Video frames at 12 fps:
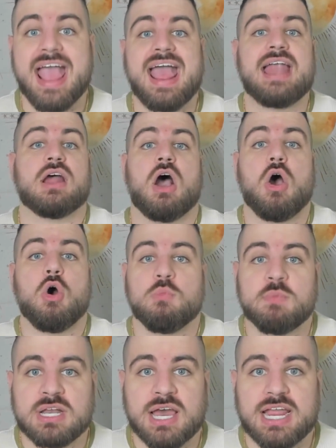And
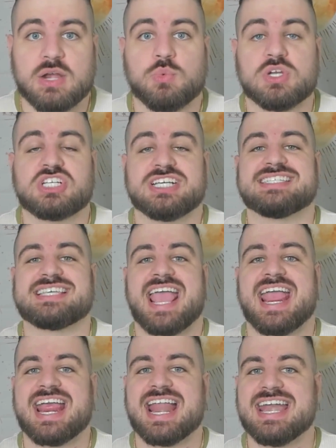Omanyte, which is
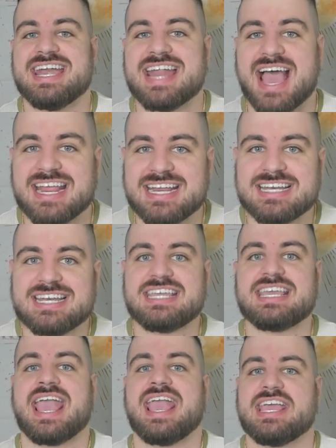a
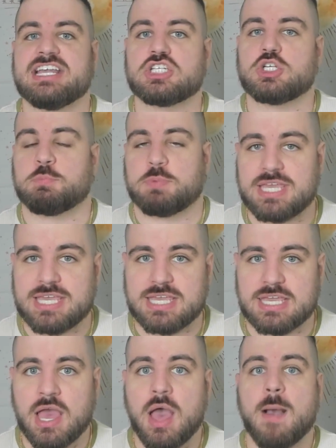90
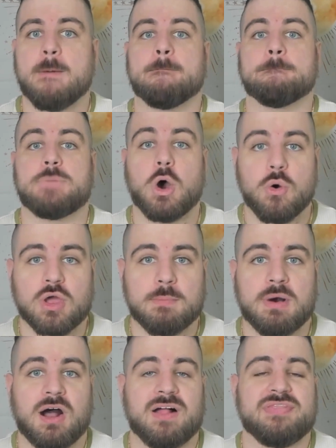HP
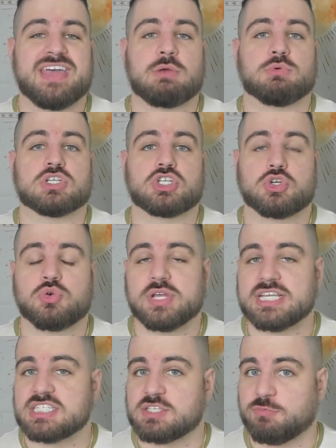Pokemon that
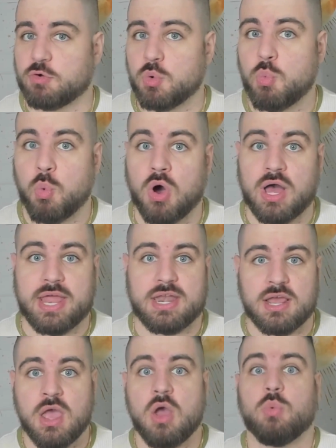retreats for
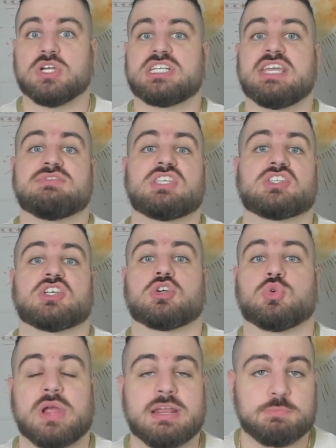1, which gives us a
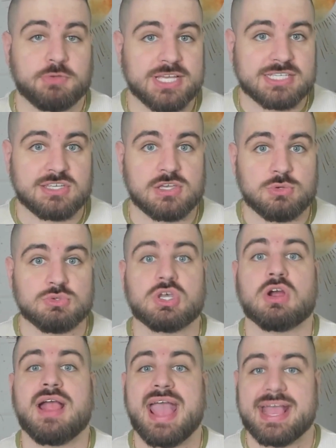great place to use
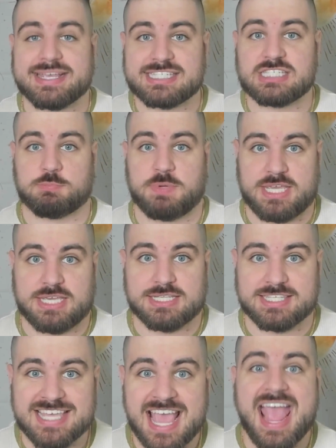our X
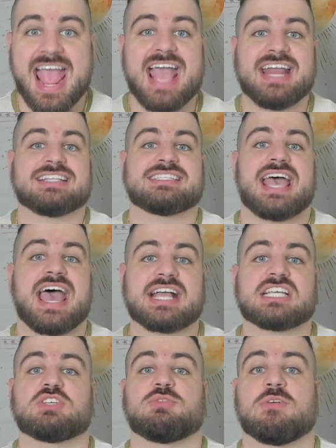speeds, and
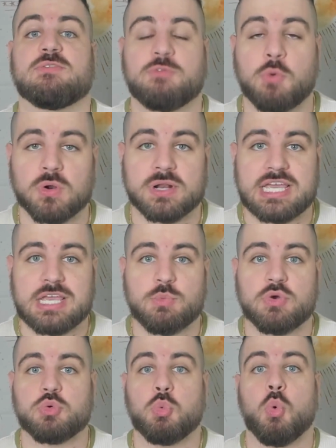attacks for 40
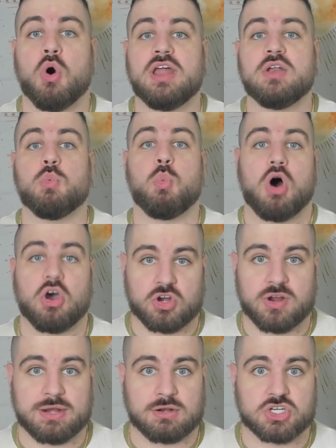with 1
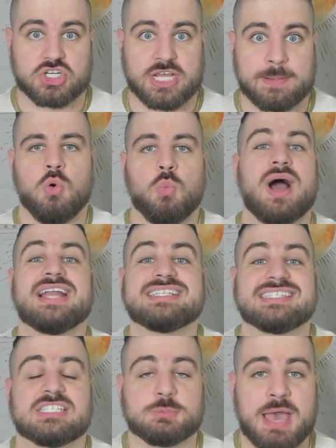water energy. Why
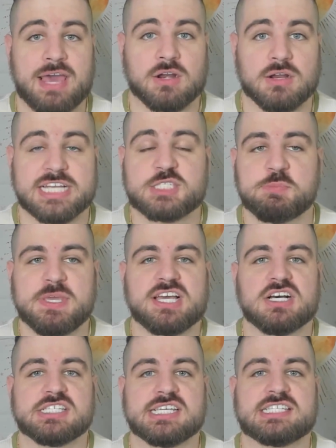does this matter? It's
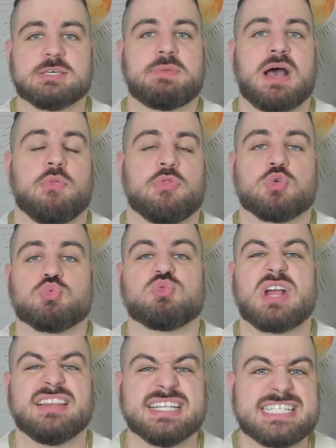because it's about the
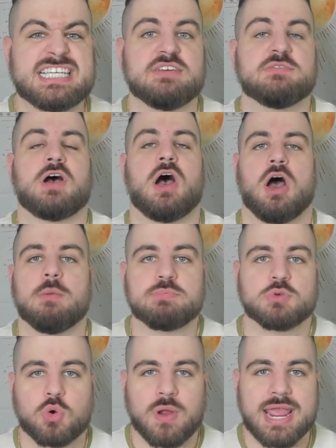relative
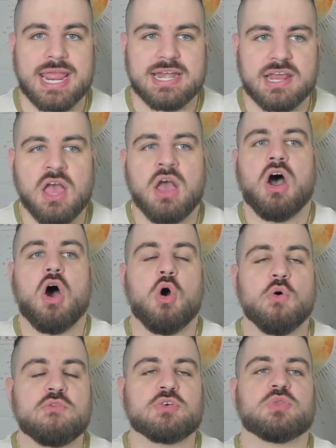upgrade
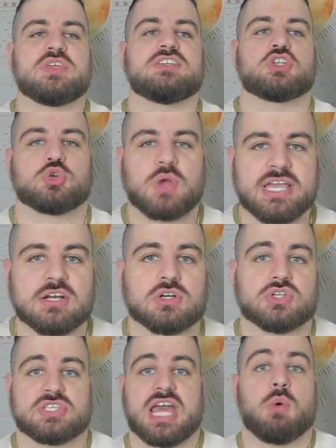over the
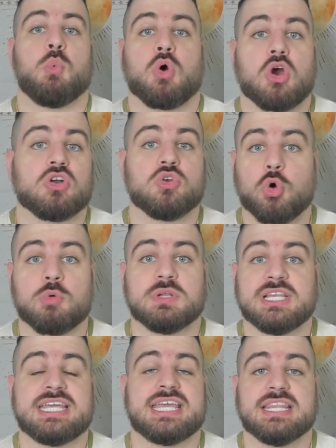trainers that were
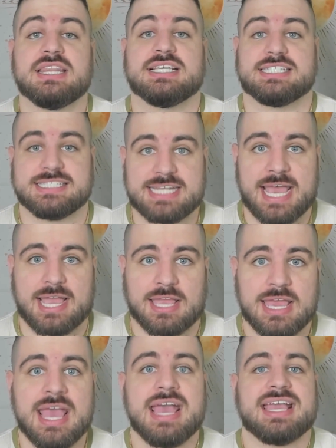normally in this deck.
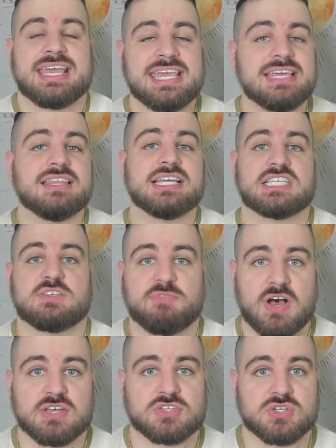Helix
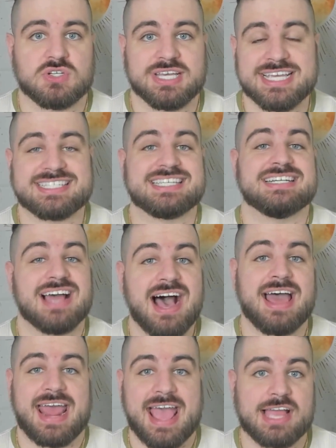Fossil is
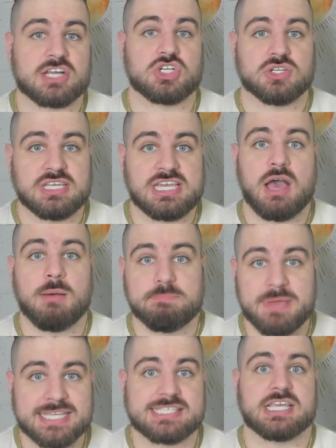not actually a
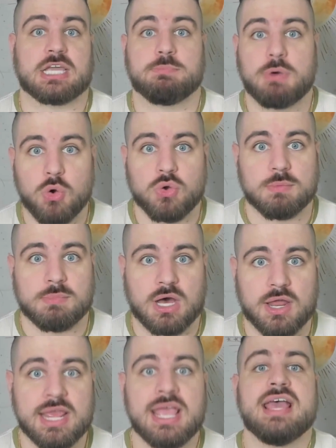basic
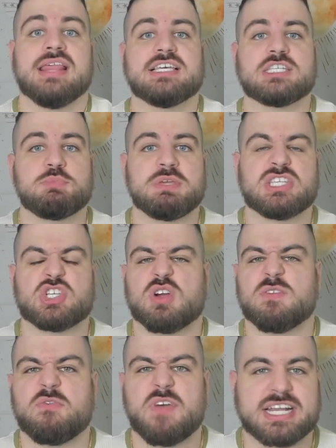Pokemon. This means
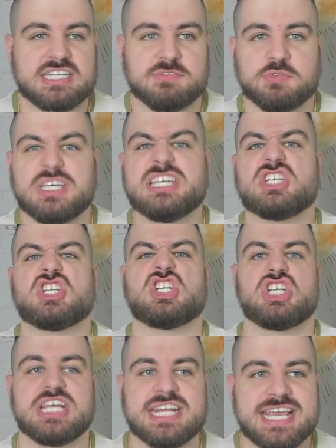you're effectively
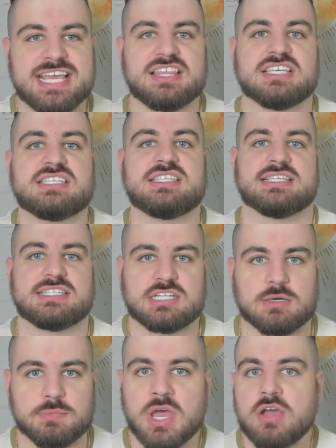cheating the
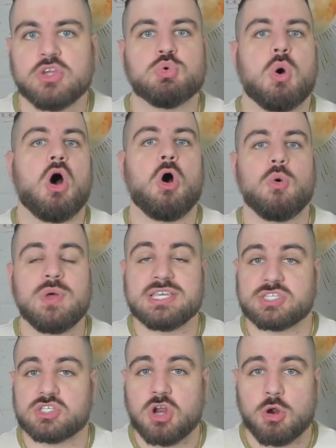system. You
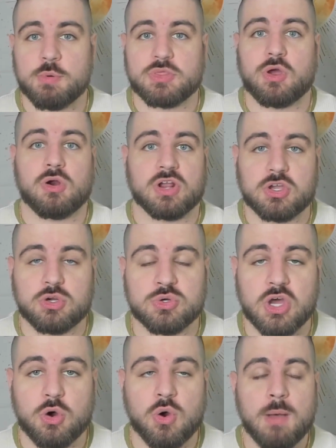always start with
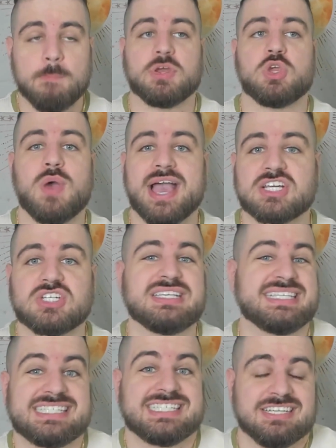Articuno, but you
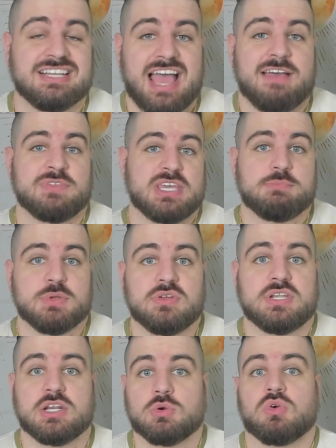actually still have the
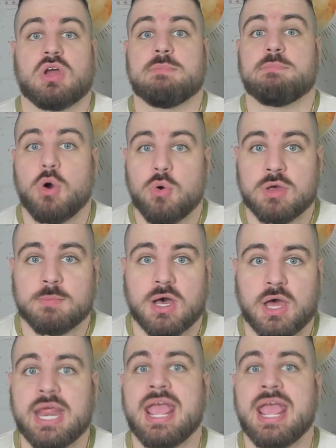ability to run Pokemon.